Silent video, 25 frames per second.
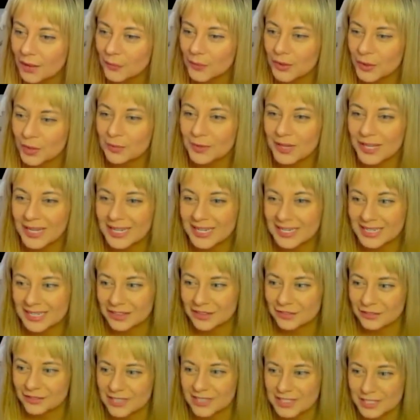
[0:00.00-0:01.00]
we were playing it at
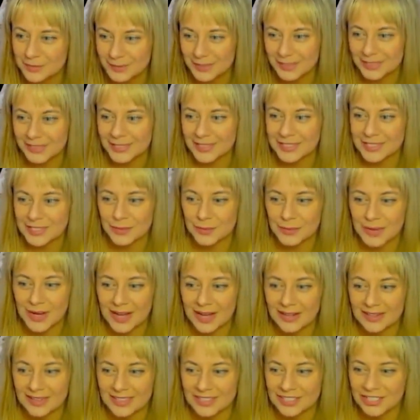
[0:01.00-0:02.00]
3 speed as
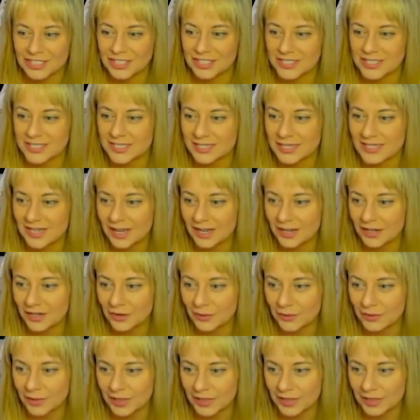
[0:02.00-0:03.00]
well. It's just not
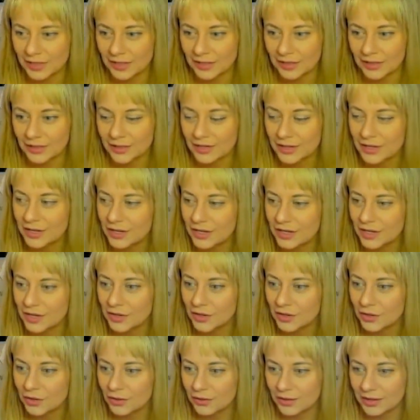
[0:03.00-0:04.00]
going
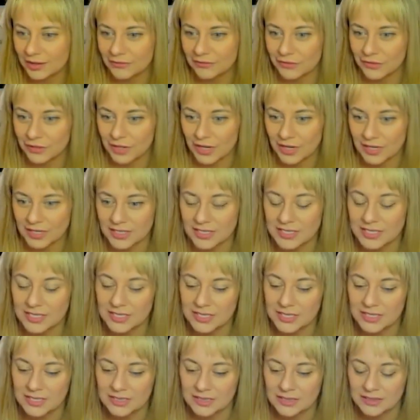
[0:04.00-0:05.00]
great for
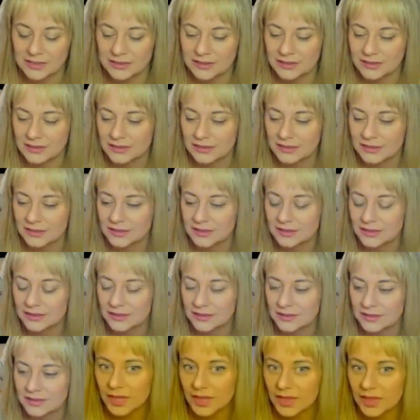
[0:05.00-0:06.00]
us.
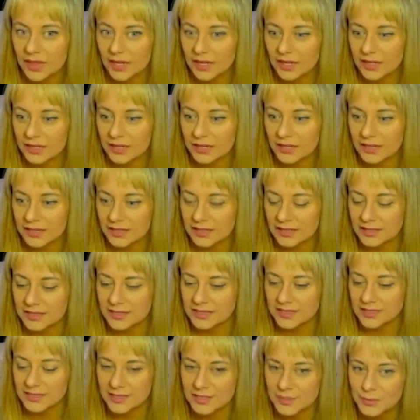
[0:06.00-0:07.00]
There it is.
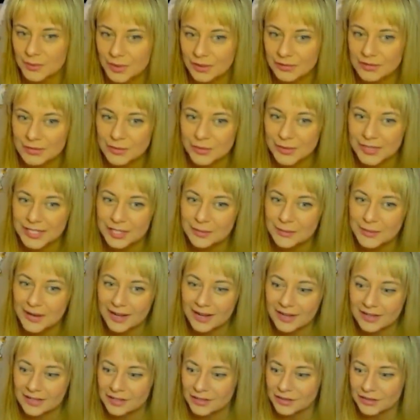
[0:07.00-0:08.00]
This is what I was worried
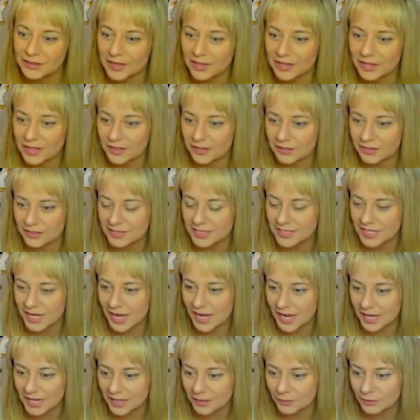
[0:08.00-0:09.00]
about. Another
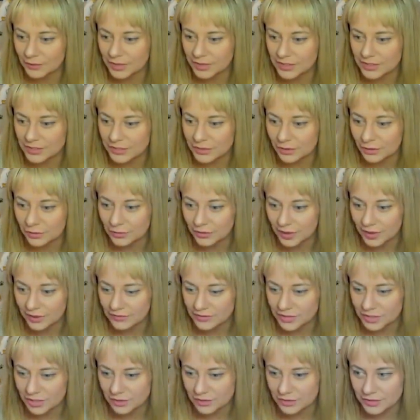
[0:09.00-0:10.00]
attack and we don't have
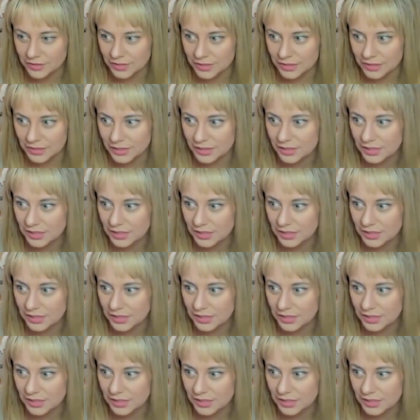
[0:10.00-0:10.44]
shelter.